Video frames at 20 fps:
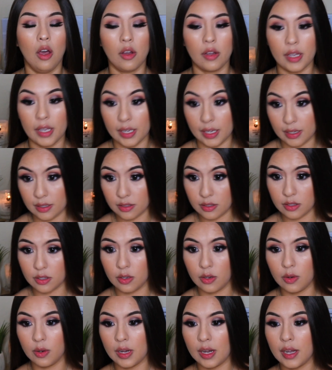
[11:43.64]
Okay guys,
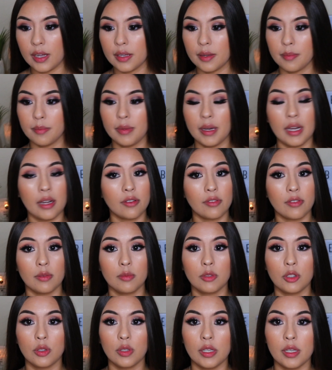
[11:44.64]
so I am back from
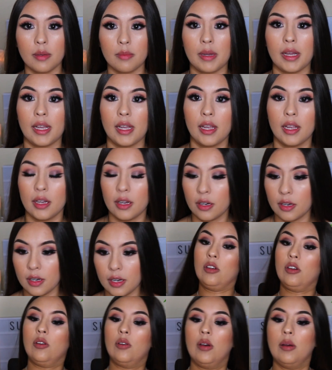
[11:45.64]
doing my hair.
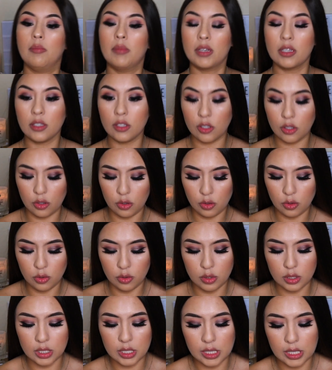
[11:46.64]
So I'm gonna
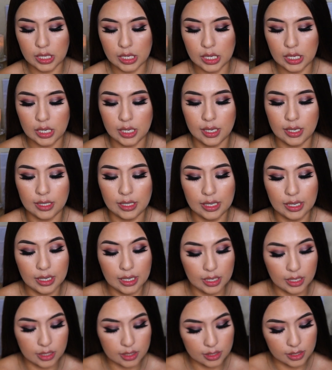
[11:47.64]
use the
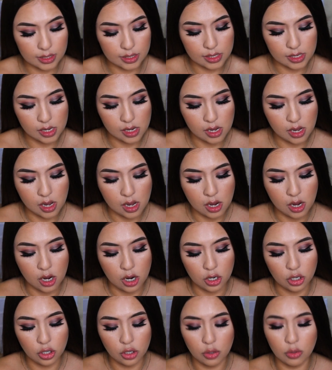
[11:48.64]
NYX
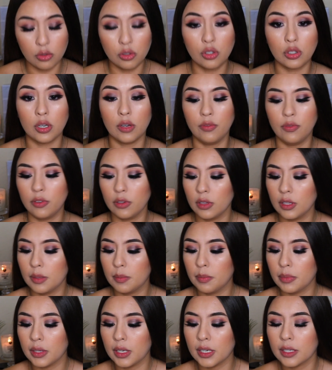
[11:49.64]
Nude Truffle
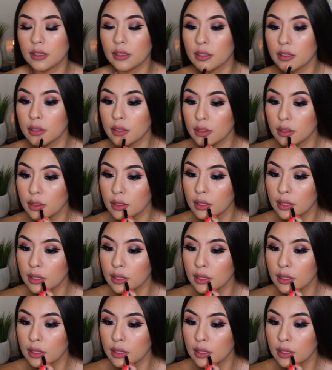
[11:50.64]
Lip Liner.